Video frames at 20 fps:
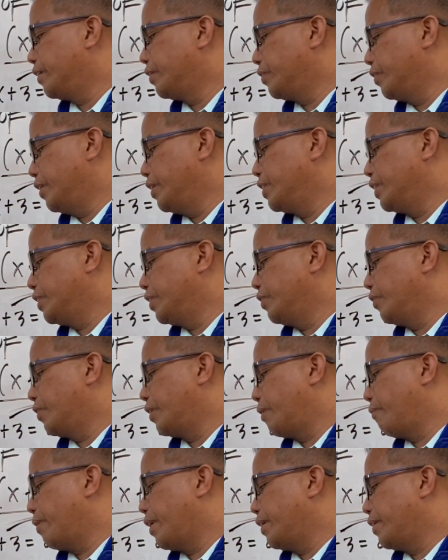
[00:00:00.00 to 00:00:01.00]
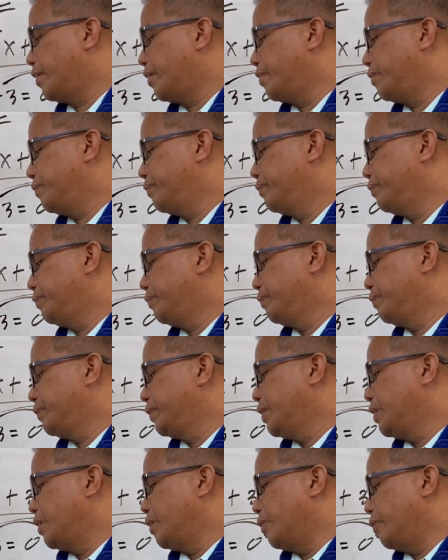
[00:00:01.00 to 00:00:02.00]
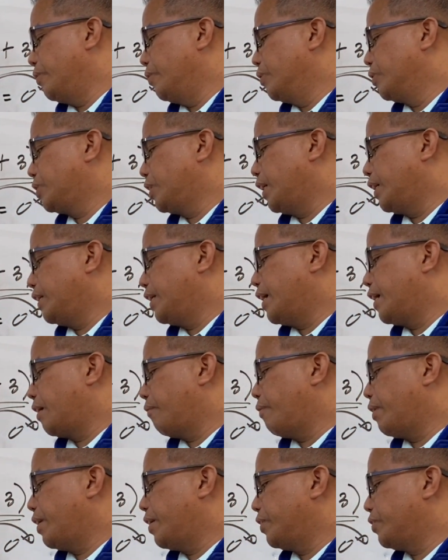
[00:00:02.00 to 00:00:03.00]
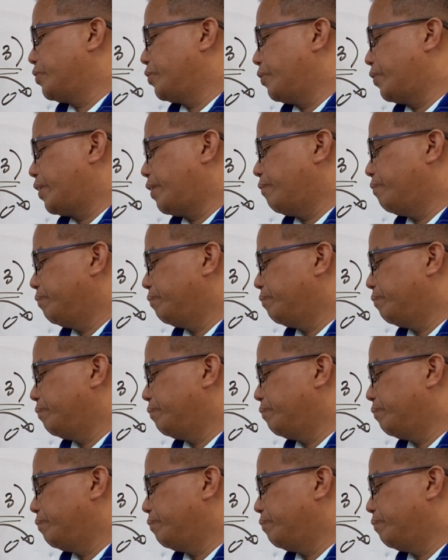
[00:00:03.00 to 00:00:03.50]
So this is your remainder using the remainder theorem.